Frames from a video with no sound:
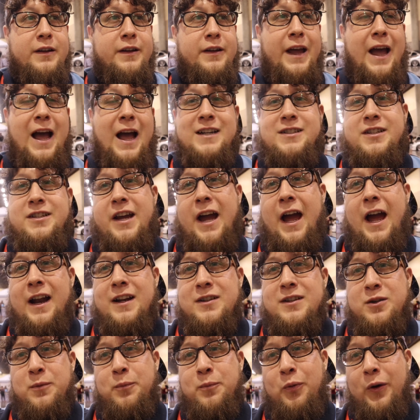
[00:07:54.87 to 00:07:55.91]
they actually
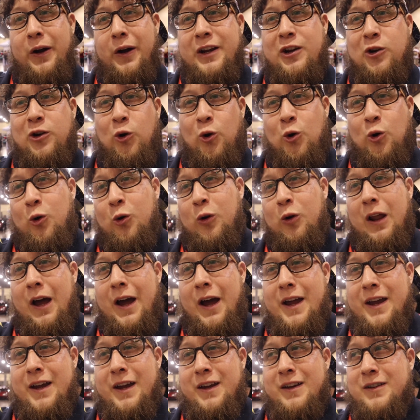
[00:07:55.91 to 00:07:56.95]
added some pretty cool,
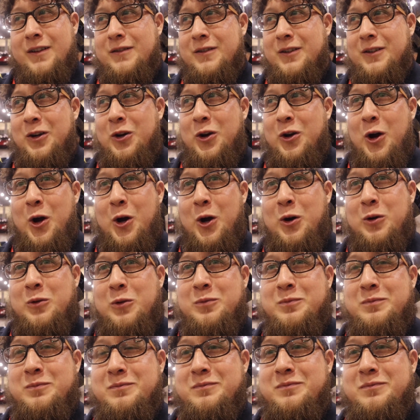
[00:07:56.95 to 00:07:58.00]
like, you know,